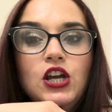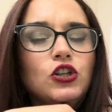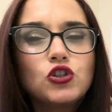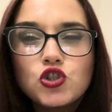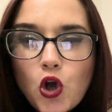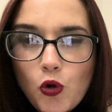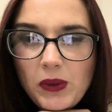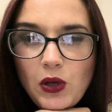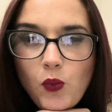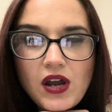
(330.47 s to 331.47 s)
to show
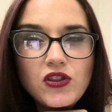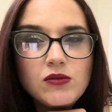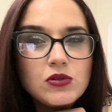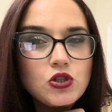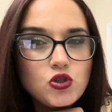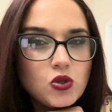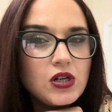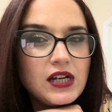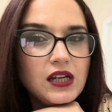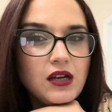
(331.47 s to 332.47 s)
me where the majority